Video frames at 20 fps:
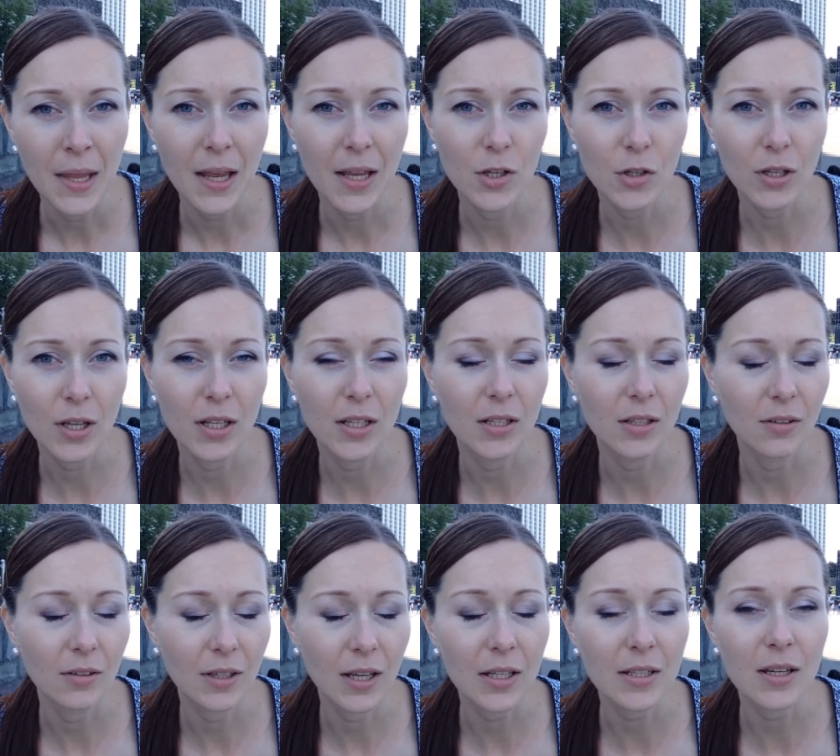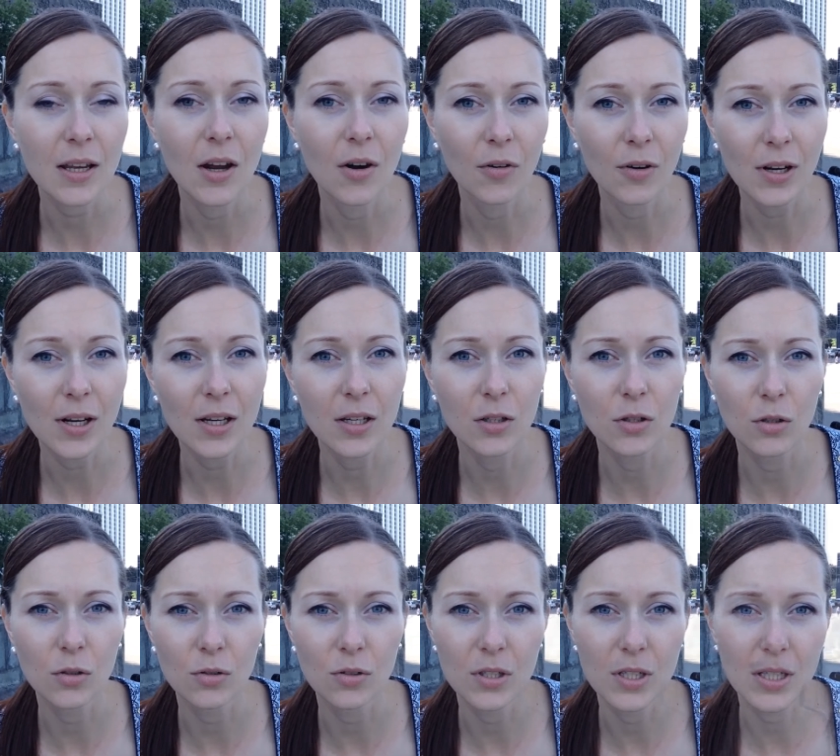and you can get a really
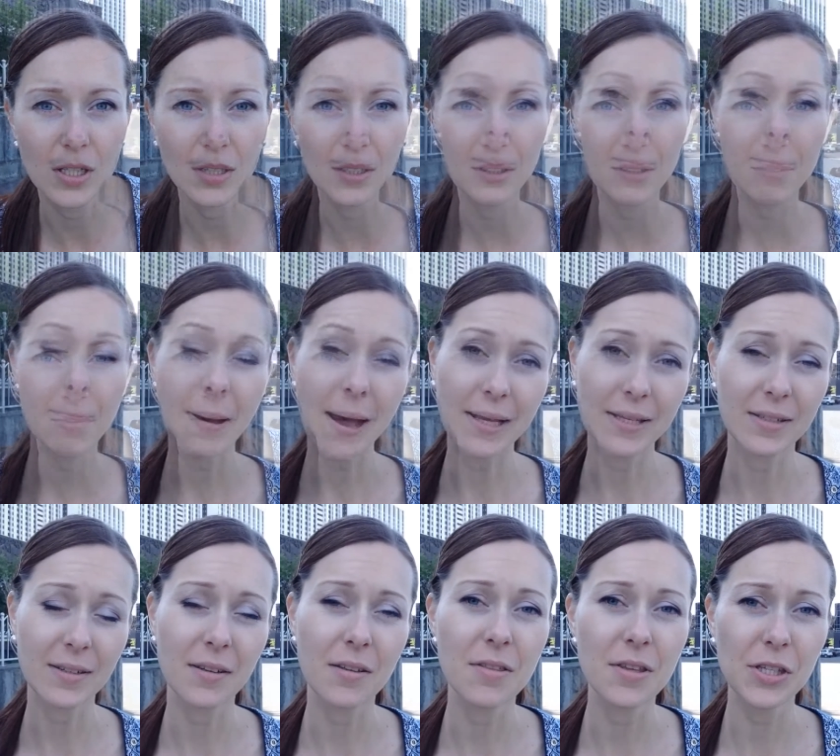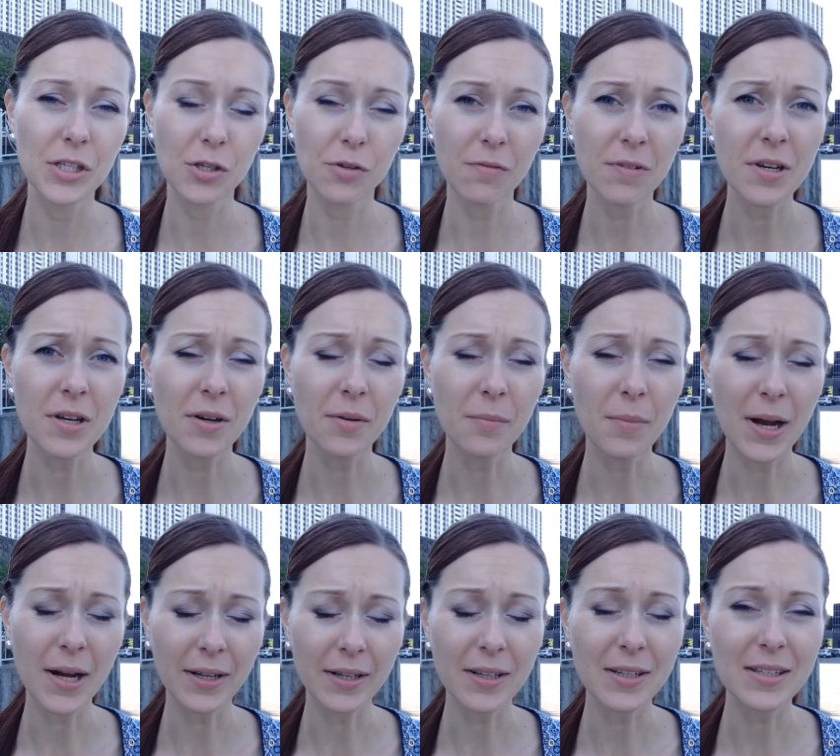good deal. But the souvenir
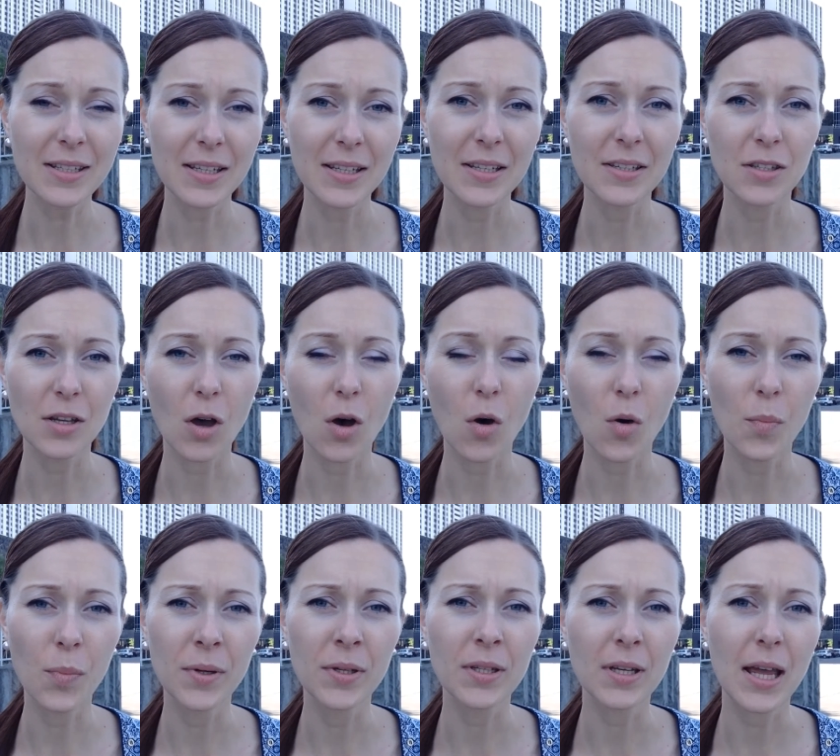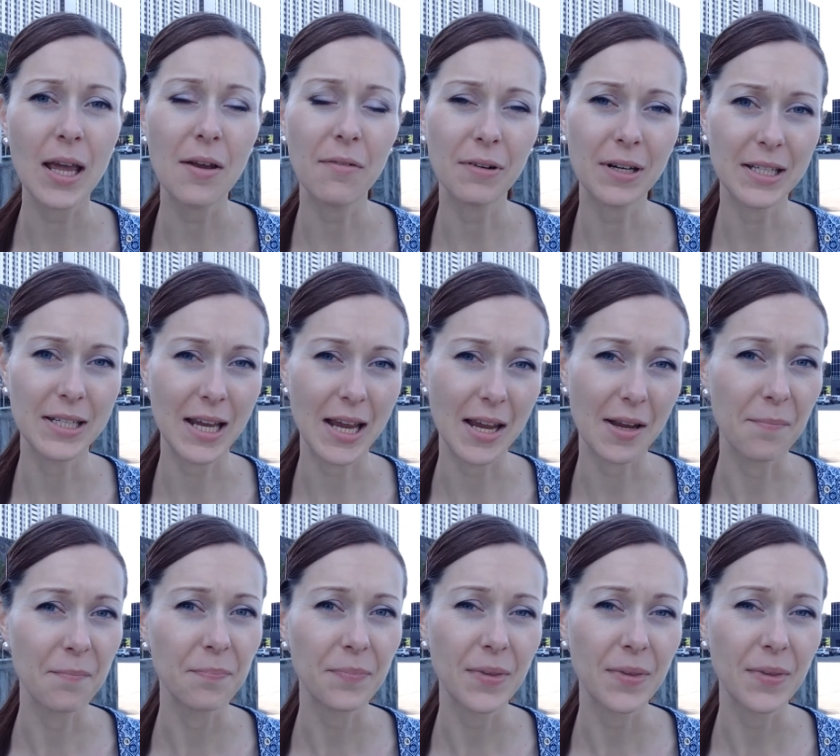market is opened every day,